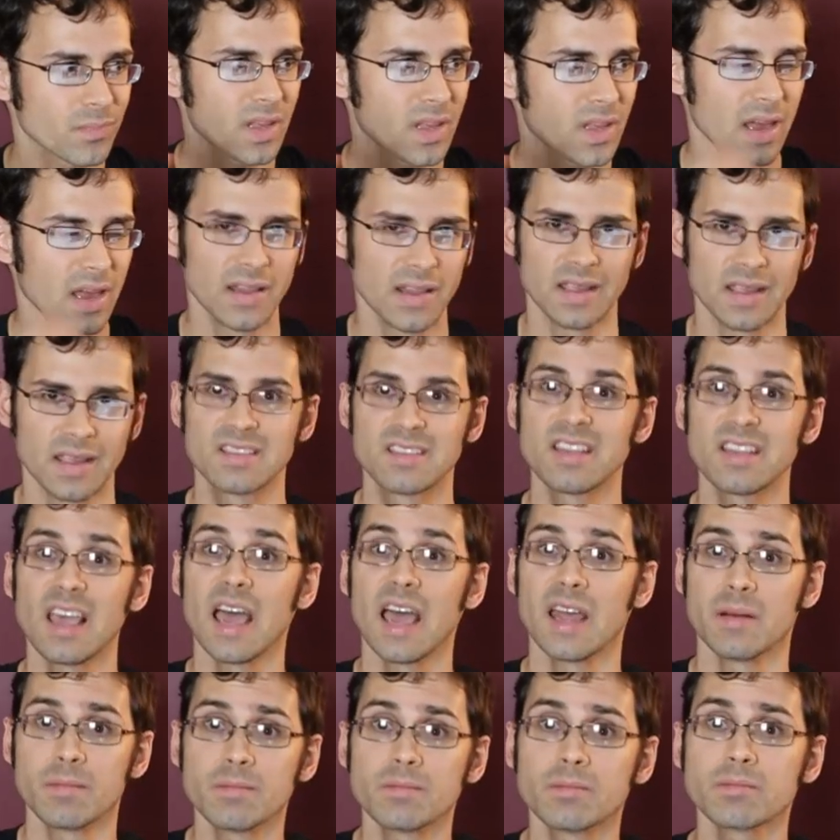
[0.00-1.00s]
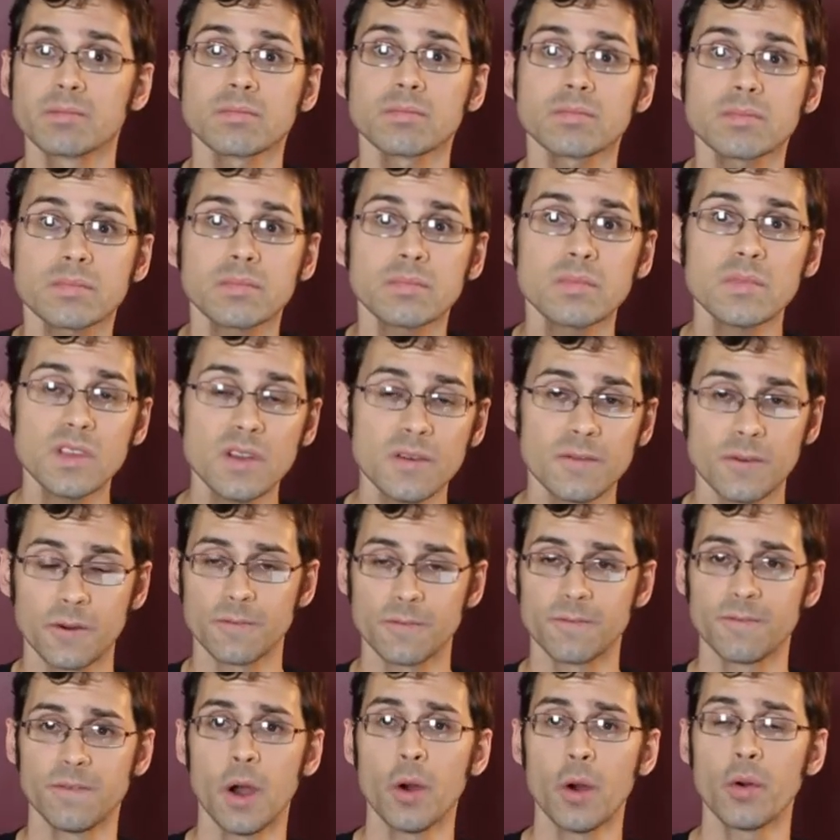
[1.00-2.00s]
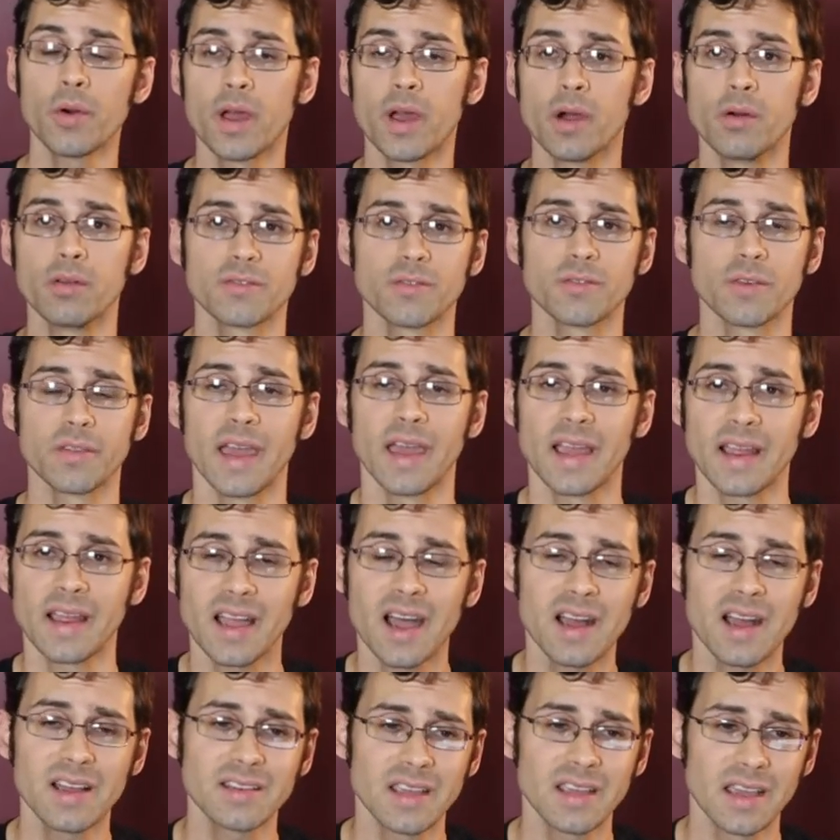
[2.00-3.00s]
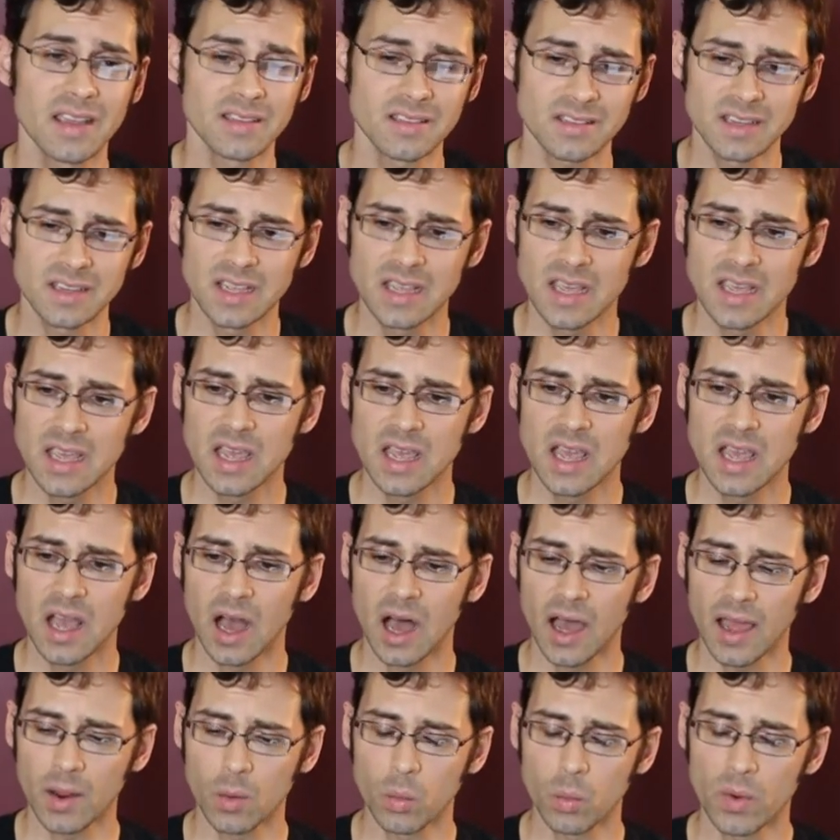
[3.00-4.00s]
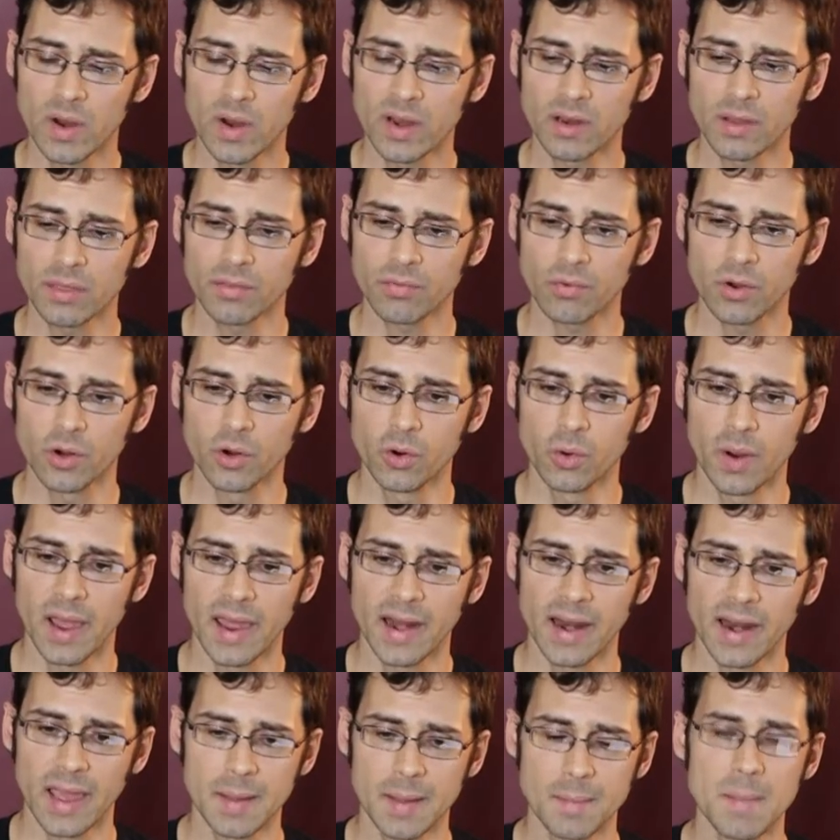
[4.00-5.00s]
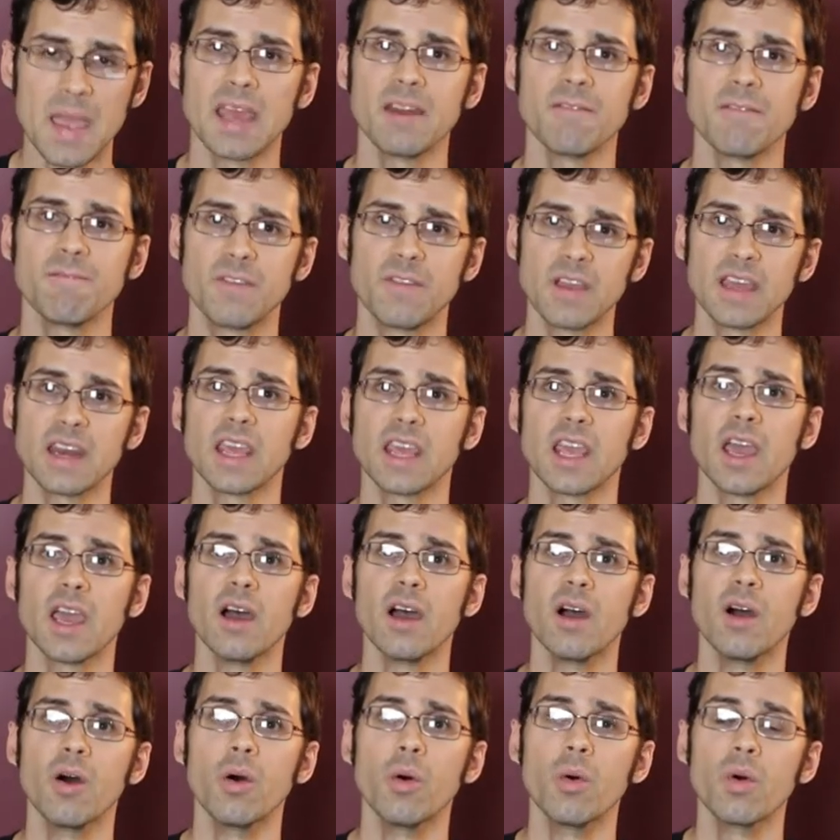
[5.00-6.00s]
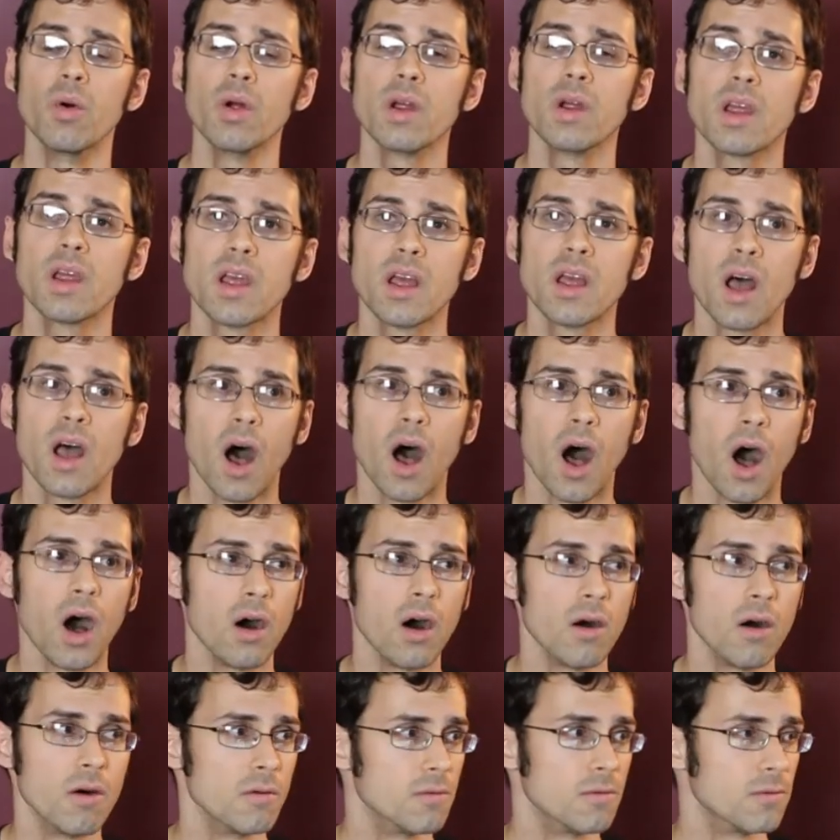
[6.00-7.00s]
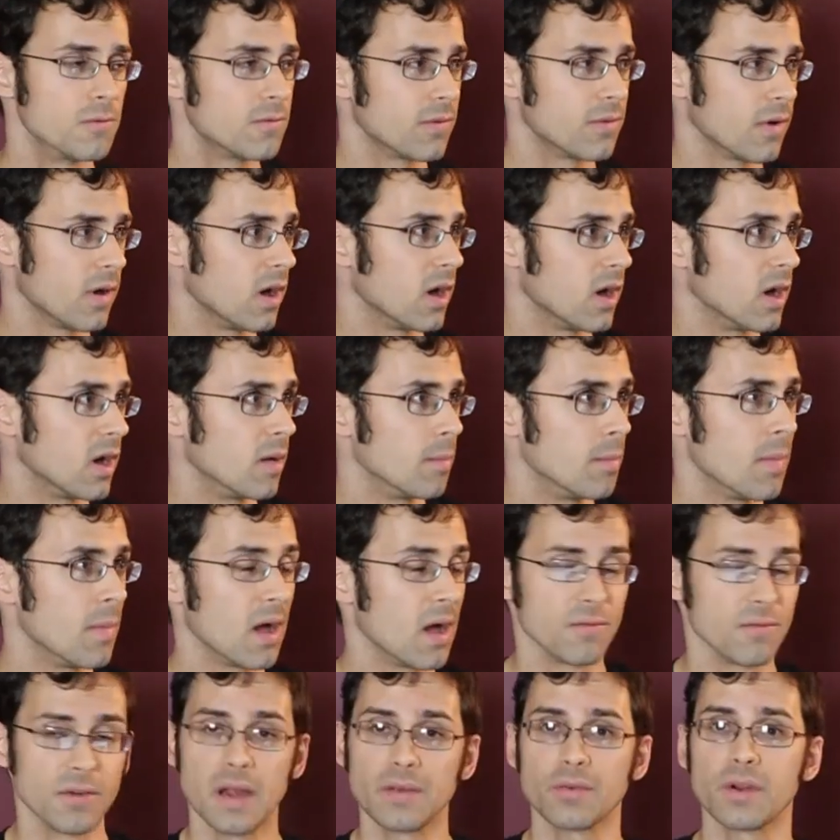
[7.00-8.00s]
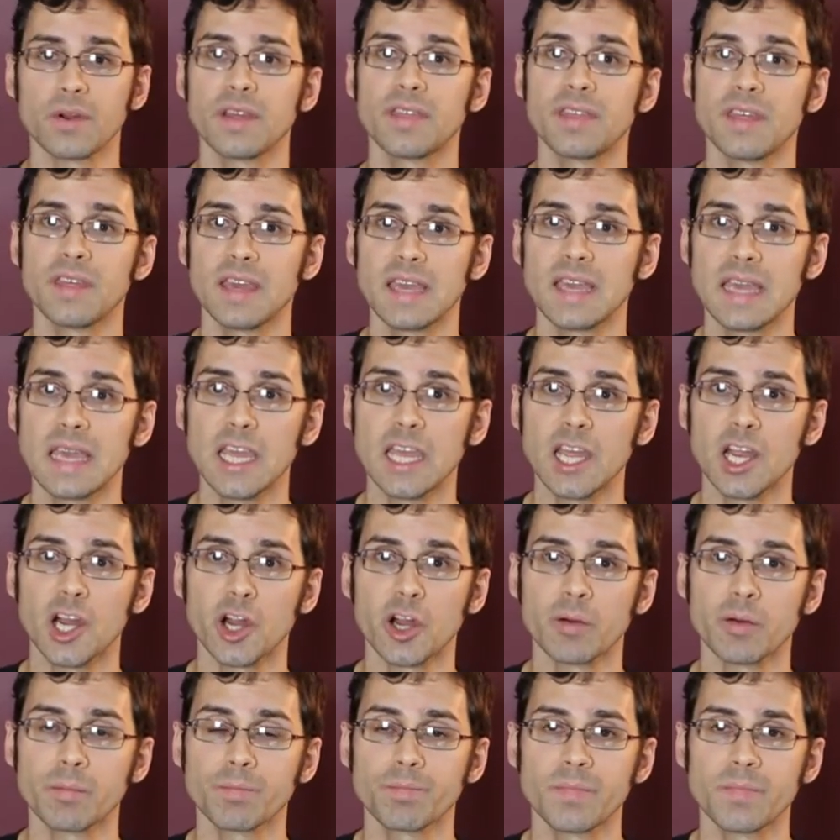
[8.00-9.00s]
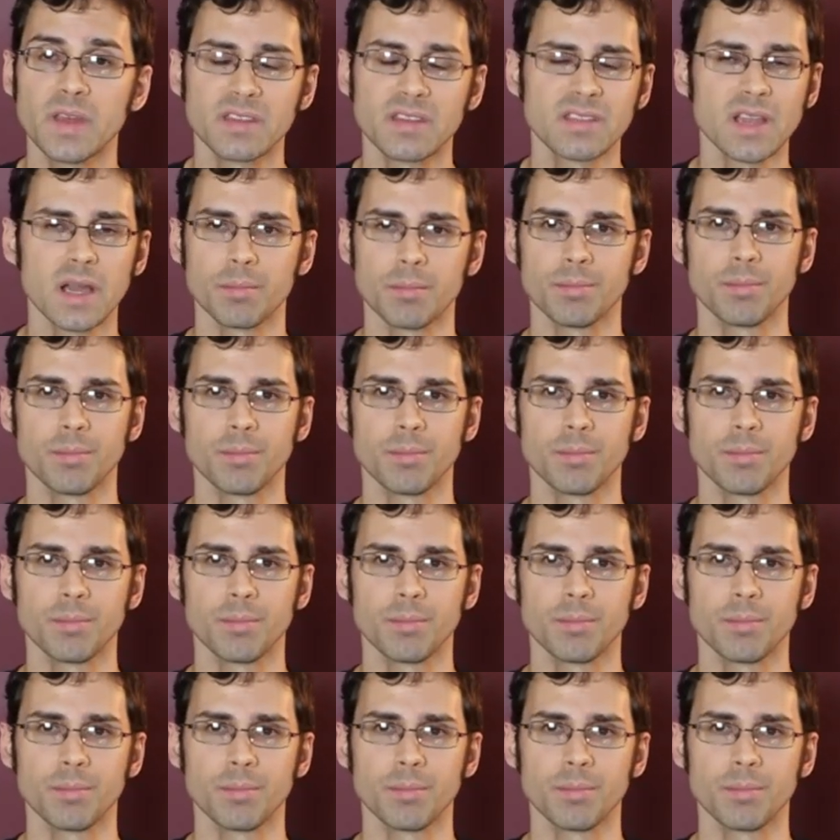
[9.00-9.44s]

of like set for photos for that contest, I went through and I made a video of everything here. And it's not